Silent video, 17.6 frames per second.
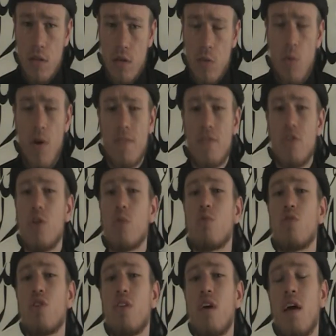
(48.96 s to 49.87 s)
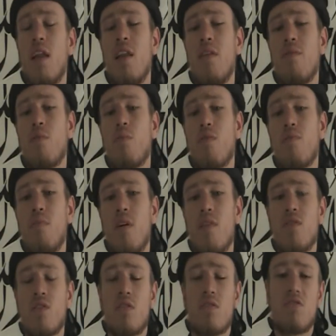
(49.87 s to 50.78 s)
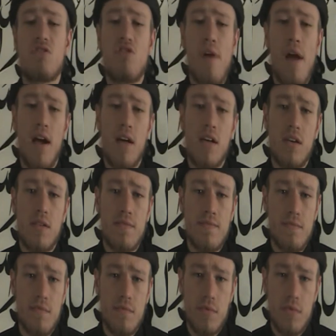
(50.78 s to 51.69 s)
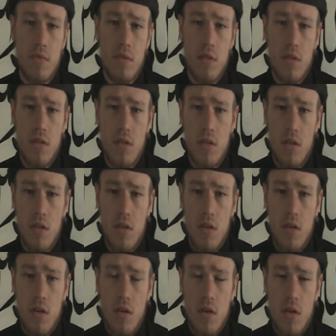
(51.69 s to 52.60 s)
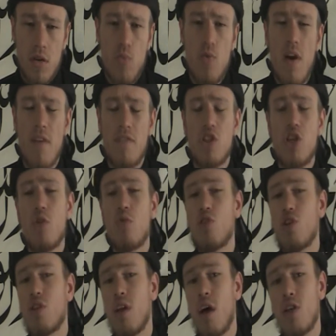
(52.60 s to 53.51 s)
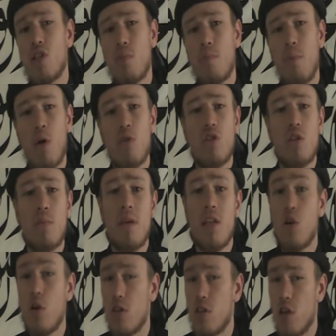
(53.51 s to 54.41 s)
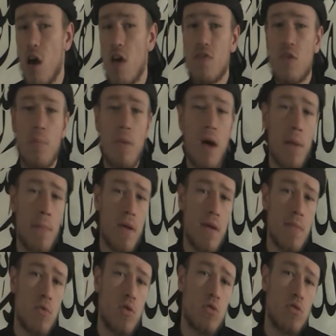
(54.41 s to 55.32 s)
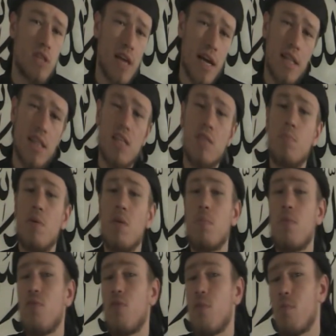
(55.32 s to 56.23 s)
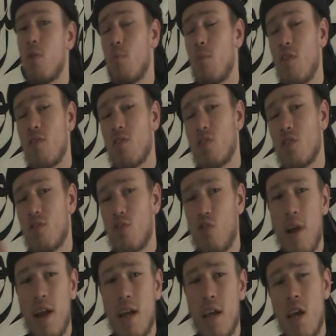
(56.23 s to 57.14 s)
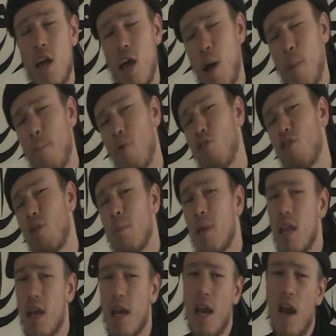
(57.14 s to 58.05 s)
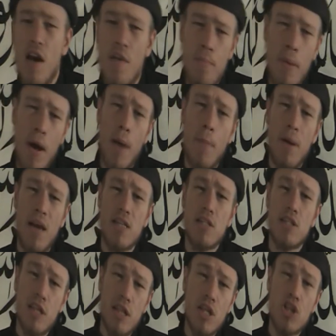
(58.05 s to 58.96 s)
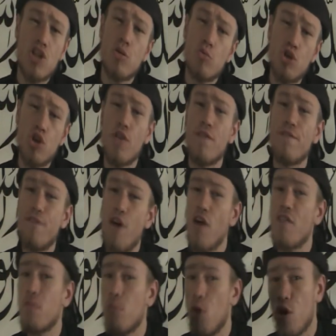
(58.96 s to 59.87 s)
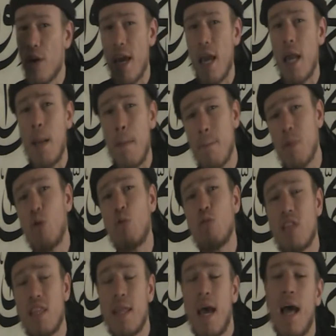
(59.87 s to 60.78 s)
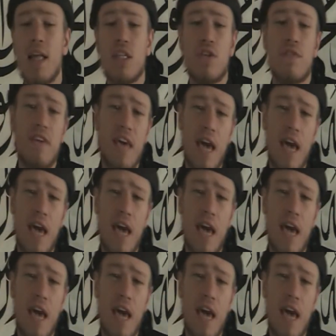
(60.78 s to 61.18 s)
We have children that are living with mothers on crack. We have children that are supposed to be looked after by people who take these people from the mothers of crack and put them in a better place, and then the children are furthermore getting abused in the hands of